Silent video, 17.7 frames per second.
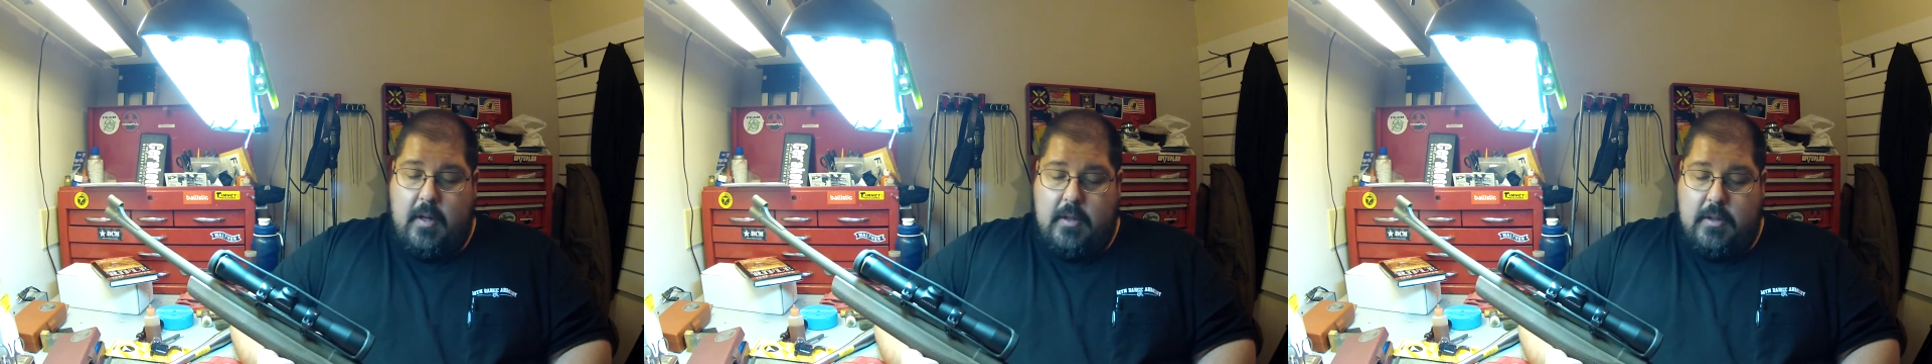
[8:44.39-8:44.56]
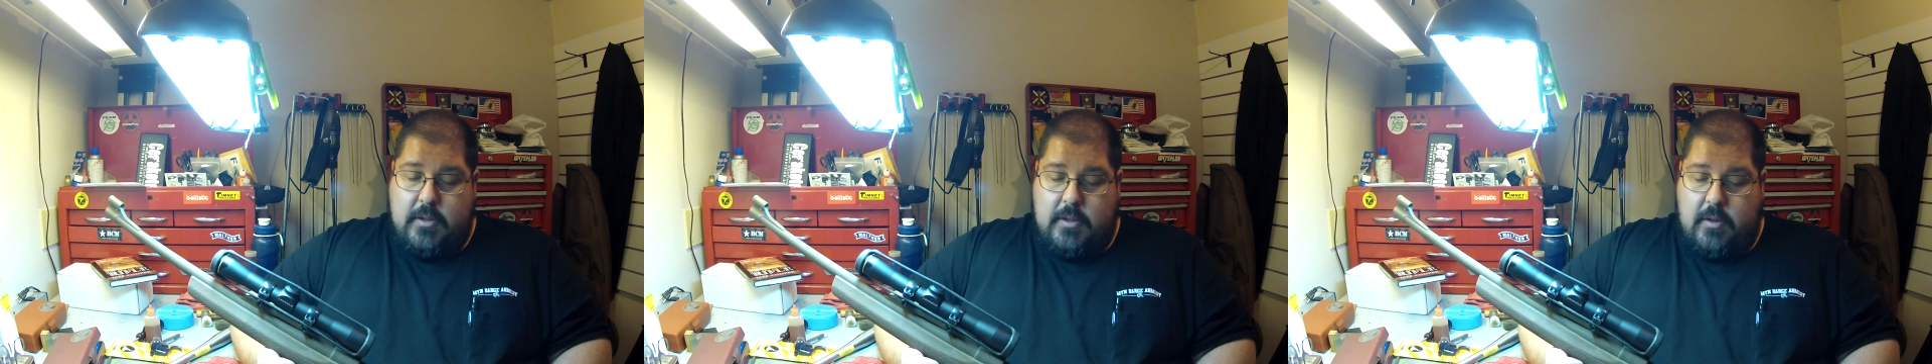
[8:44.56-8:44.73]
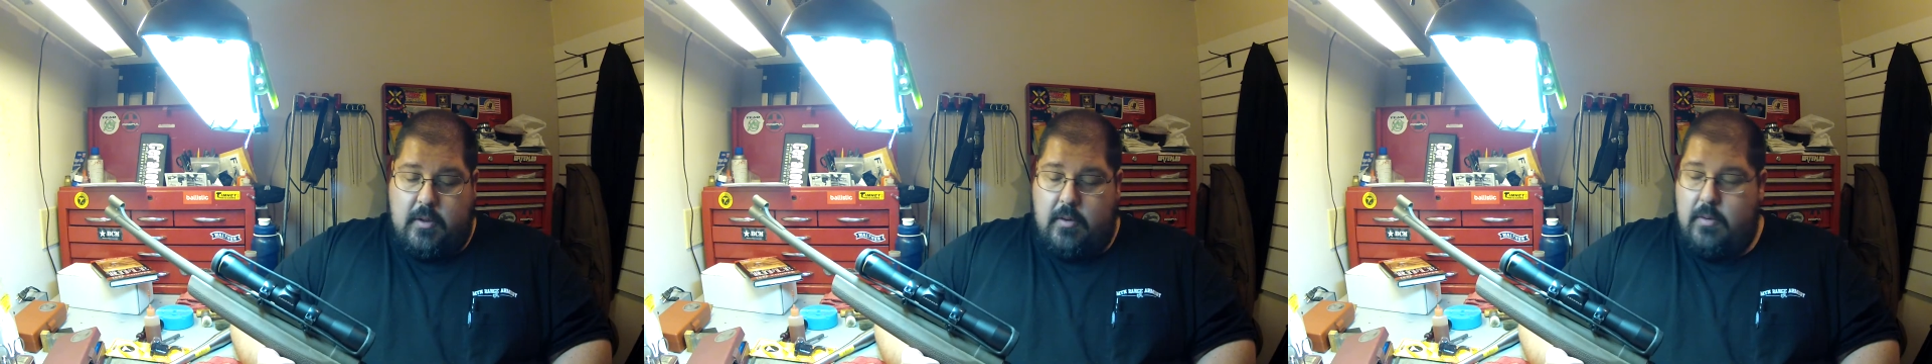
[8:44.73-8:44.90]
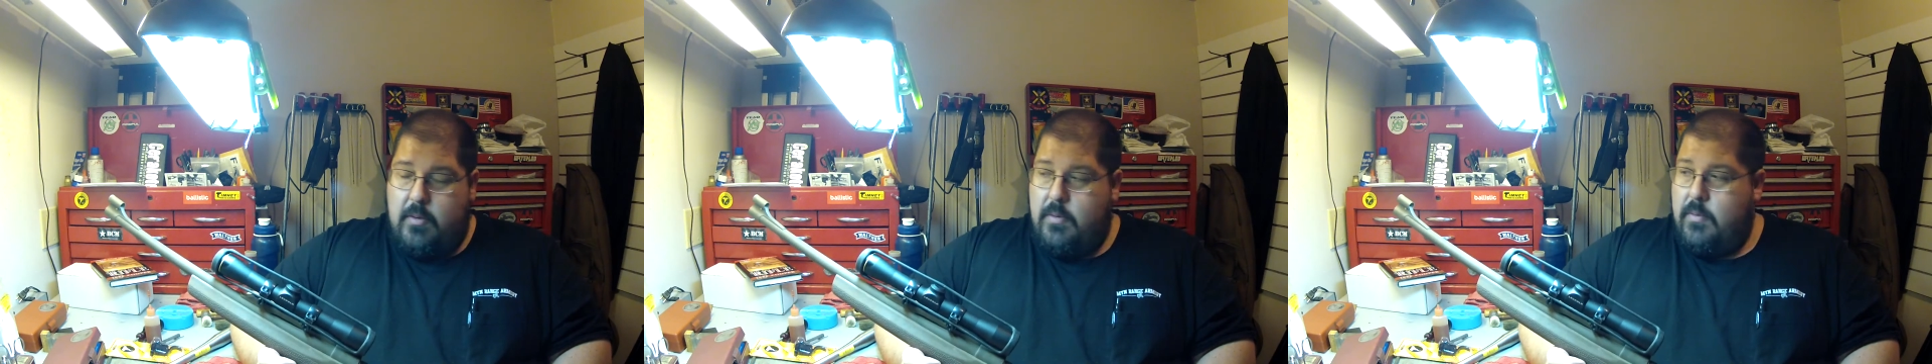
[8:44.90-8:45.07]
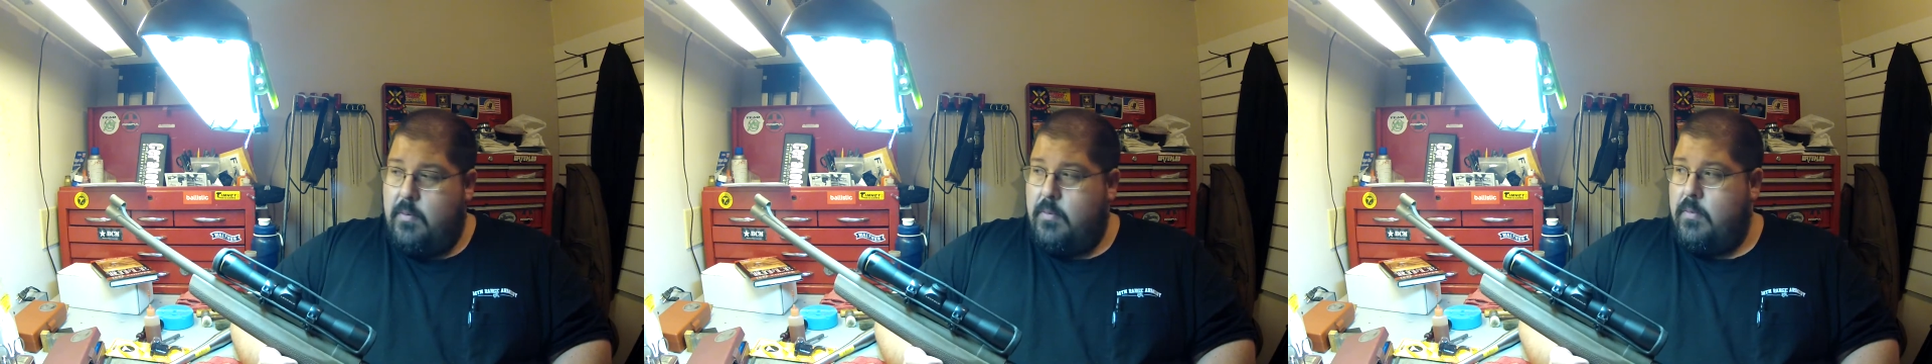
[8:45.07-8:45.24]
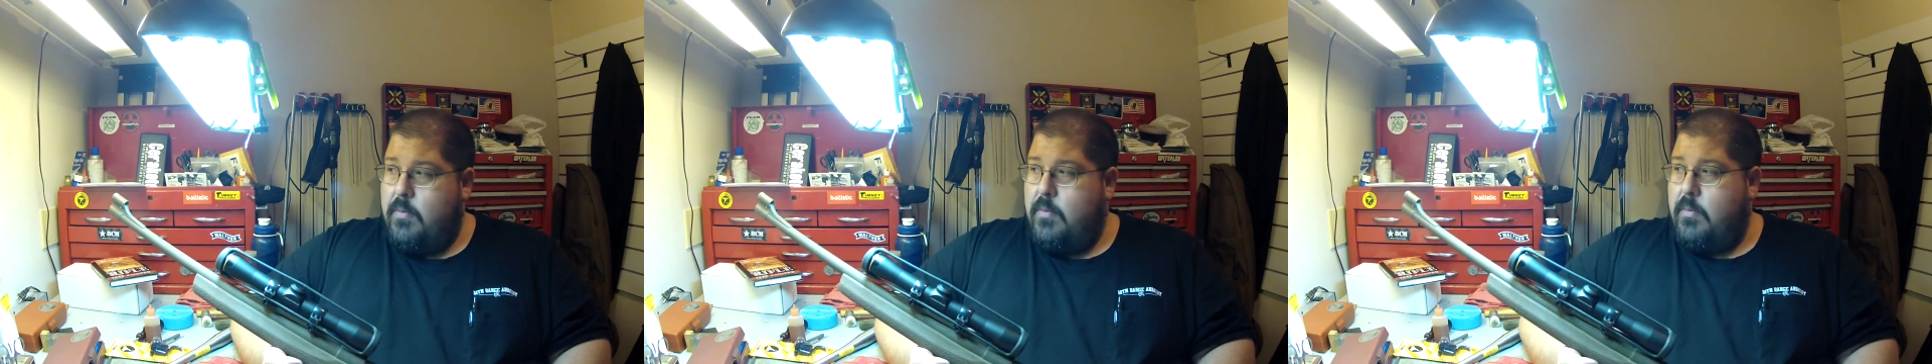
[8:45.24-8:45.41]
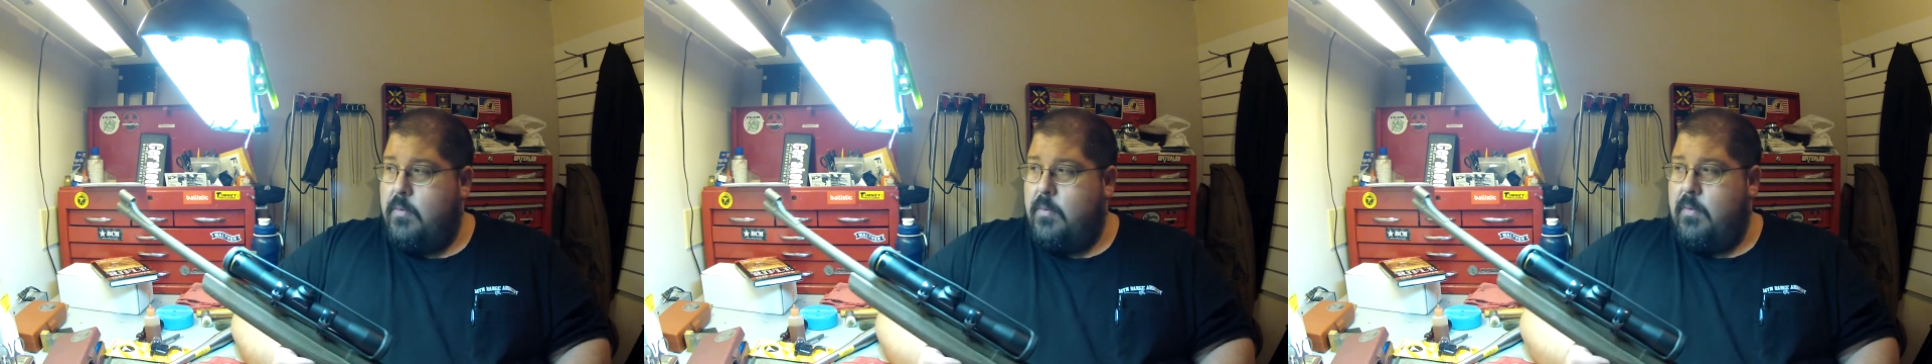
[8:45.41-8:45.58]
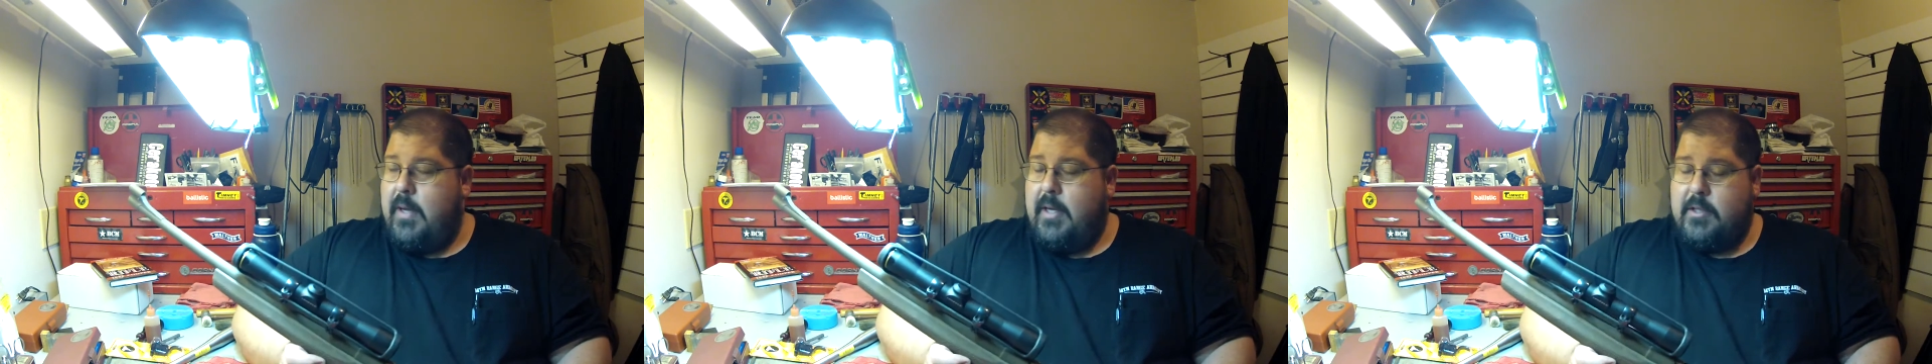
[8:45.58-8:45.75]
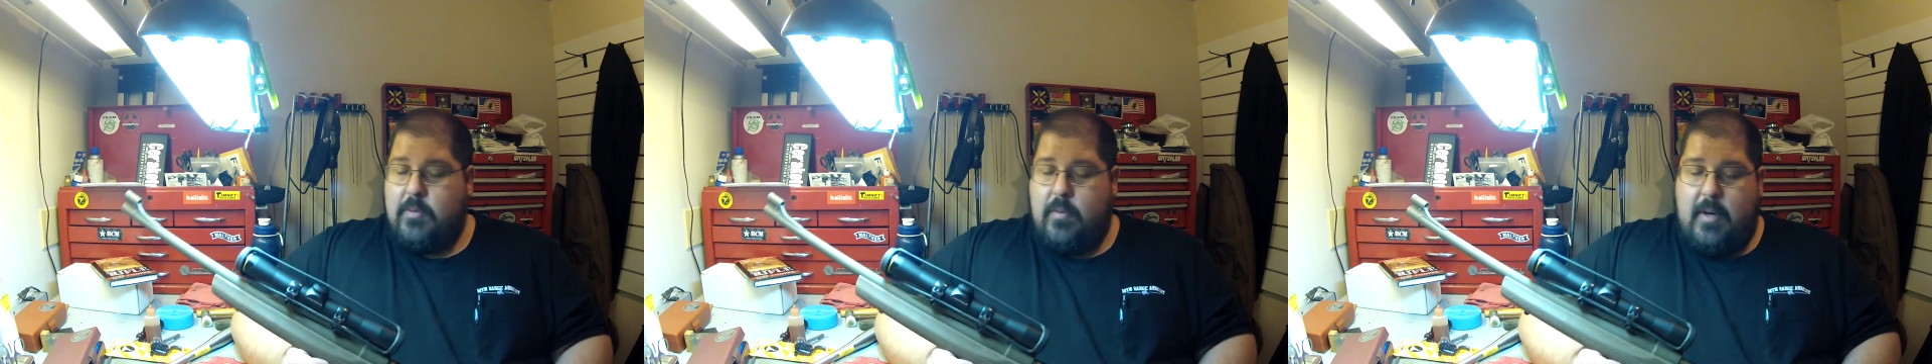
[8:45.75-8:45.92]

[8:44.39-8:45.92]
So that's